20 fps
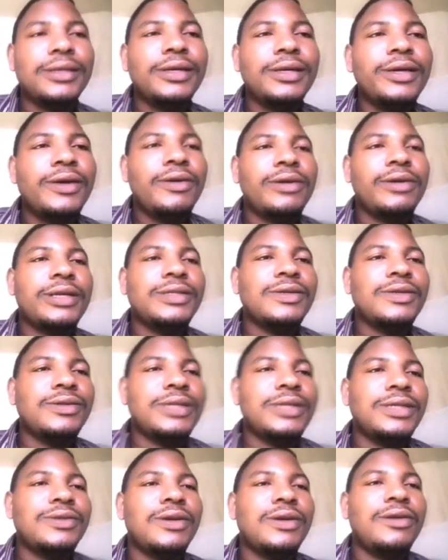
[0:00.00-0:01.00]
Okay, so this
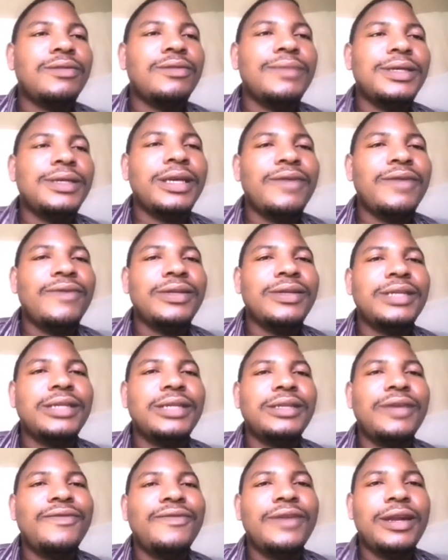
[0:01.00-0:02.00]
one will be the event that
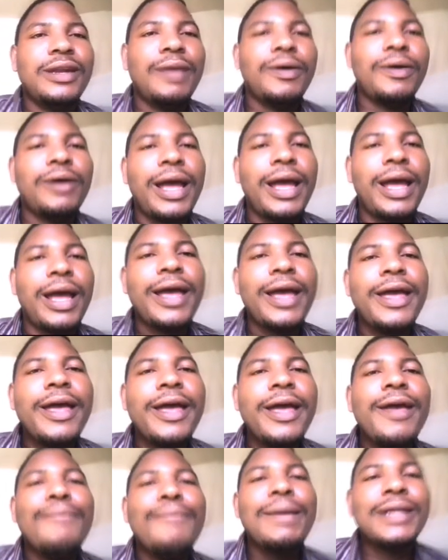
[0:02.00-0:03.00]
even number occur,
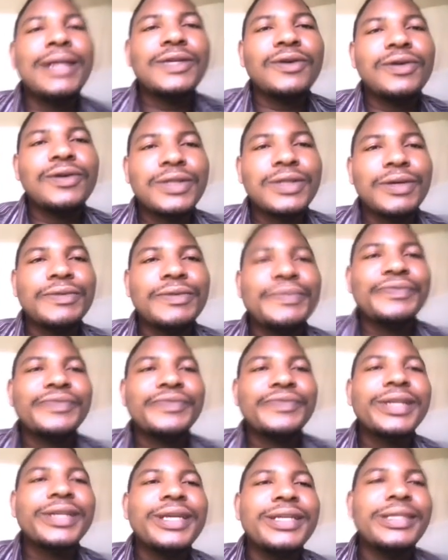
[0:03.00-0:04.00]
but also
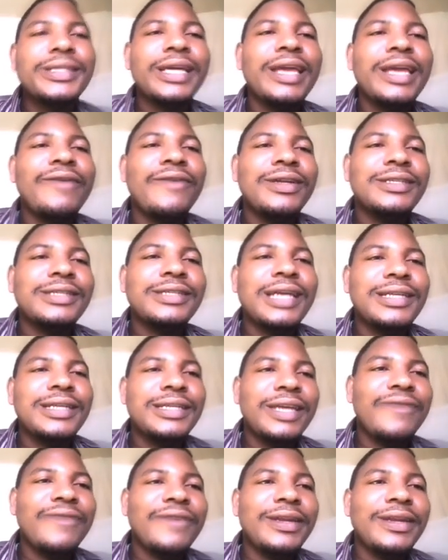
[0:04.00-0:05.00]
the events that
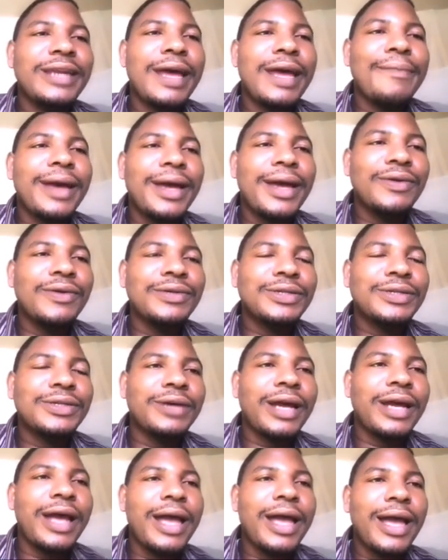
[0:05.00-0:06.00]
even number not
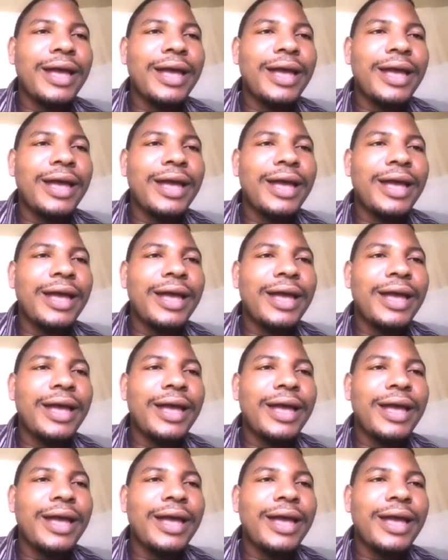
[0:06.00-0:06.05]
occur.